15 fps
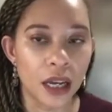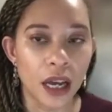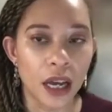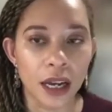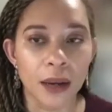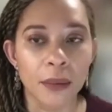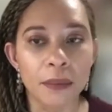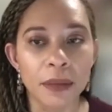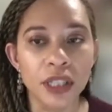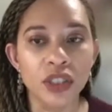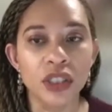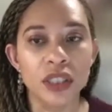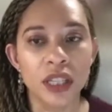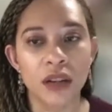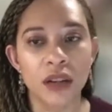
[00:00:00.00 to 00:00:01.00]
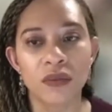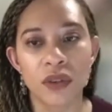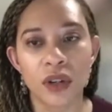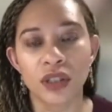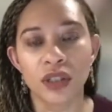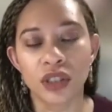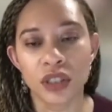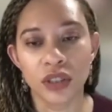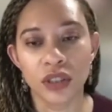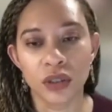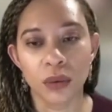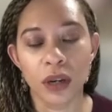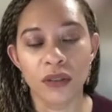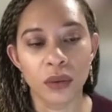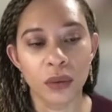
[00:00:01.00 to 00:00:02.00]
And I mentioned that first, just so
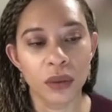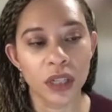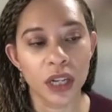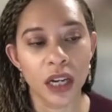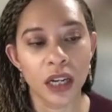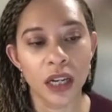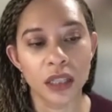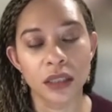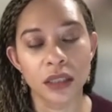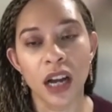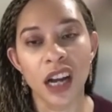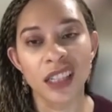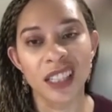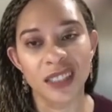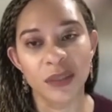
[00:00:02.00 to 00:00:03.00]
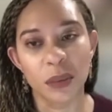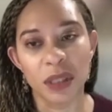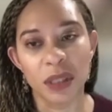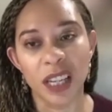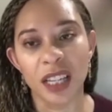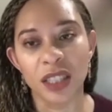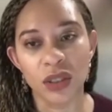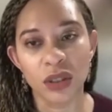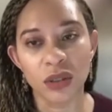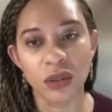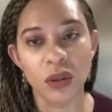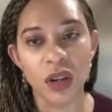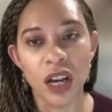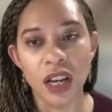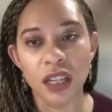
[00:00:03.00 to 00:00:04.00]
everyone kind of has context with that too,
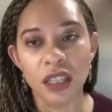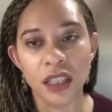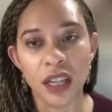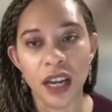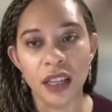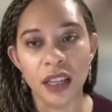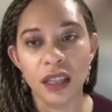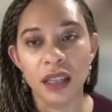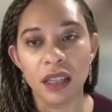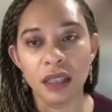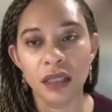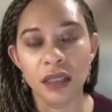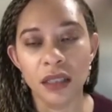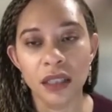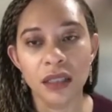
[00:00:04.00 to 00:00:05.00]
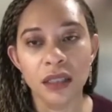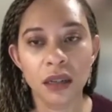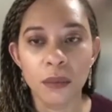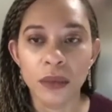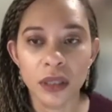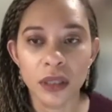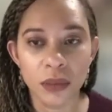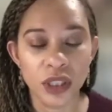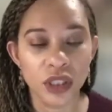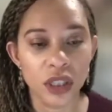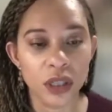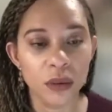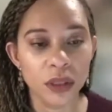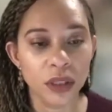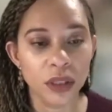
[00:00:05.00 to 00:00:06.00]
is that these numbers I'm going to share
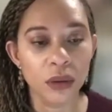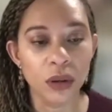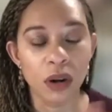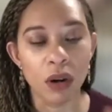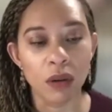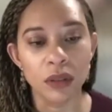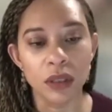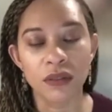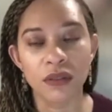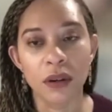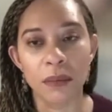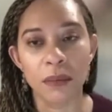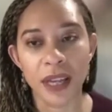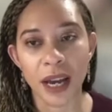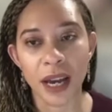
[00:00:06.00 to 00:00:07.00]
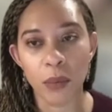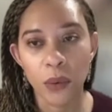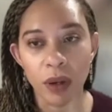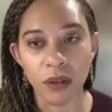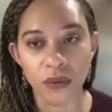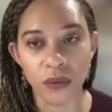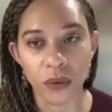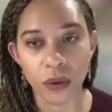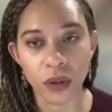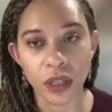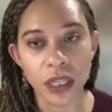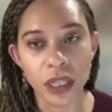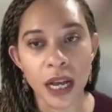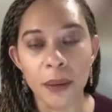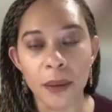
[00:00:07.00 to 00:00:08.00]
with you are only from that point forward,
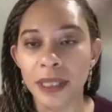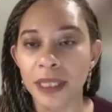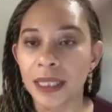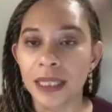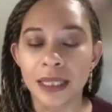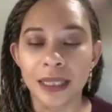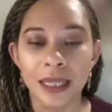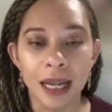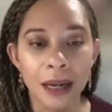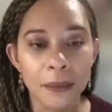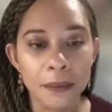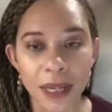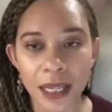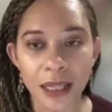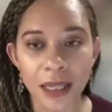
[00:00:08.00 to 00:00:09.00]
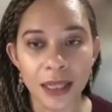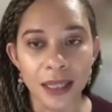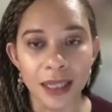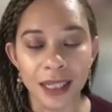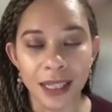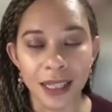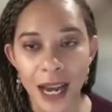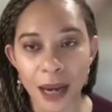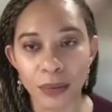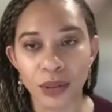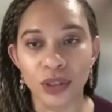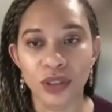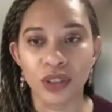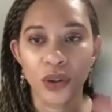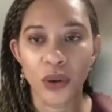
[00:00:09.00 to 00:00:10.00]
but does not mean that it
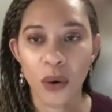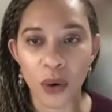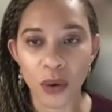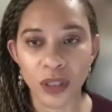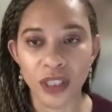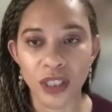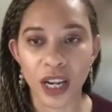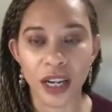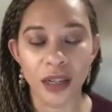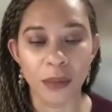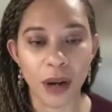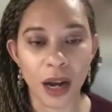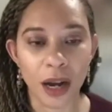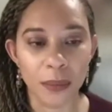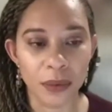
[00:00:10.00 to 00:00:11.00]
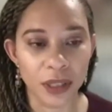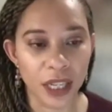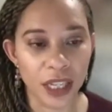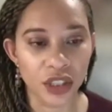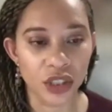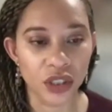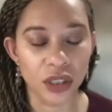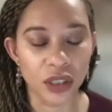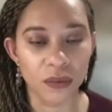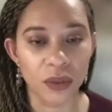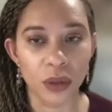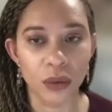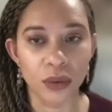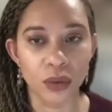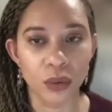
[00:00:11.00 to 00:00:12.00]
captures the whole entire population of
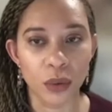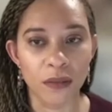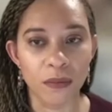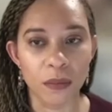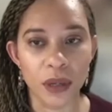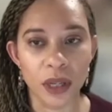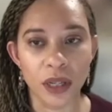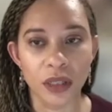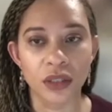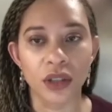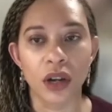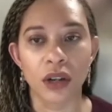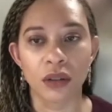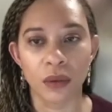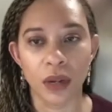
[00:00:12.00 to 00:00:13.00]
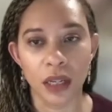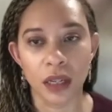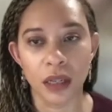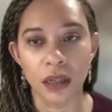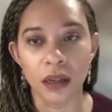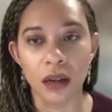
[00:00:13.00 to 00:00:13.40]
those who have been exonerated.